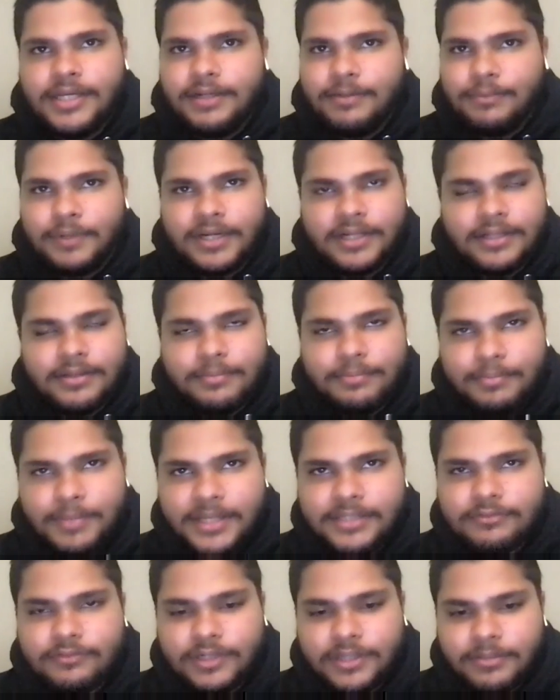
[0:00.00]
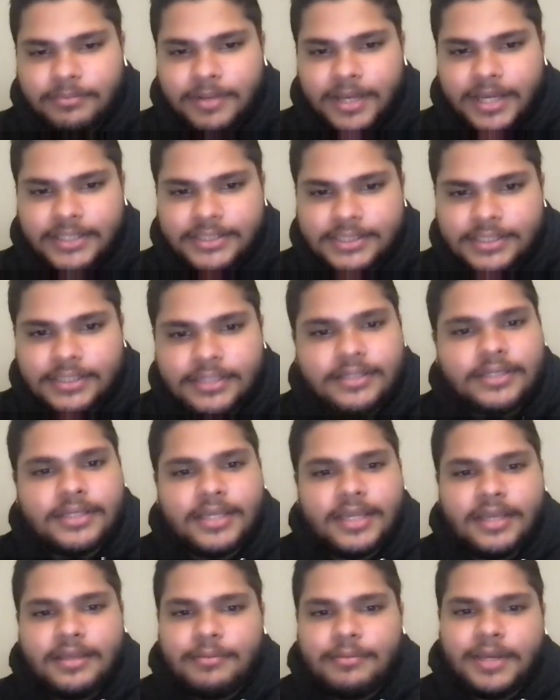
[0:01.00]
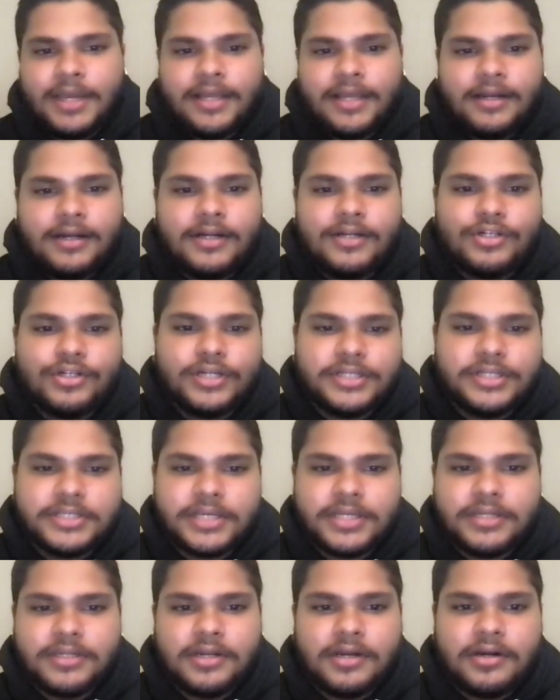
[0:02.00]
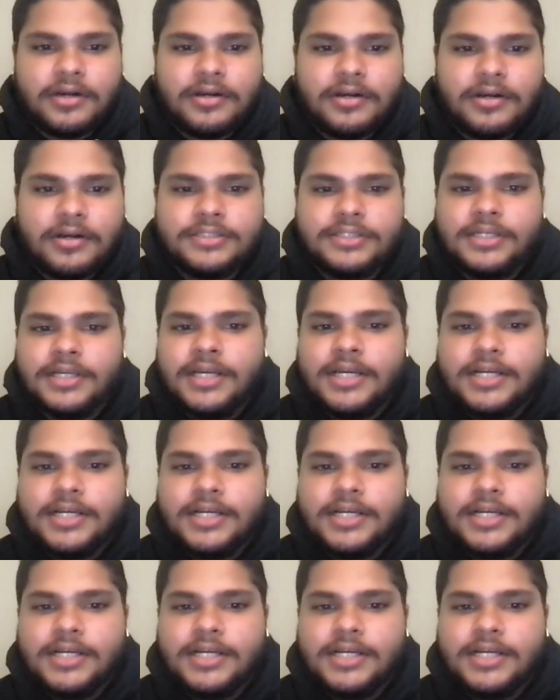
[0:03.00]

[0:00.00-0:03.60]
one of the best running backs in the game had 110 yards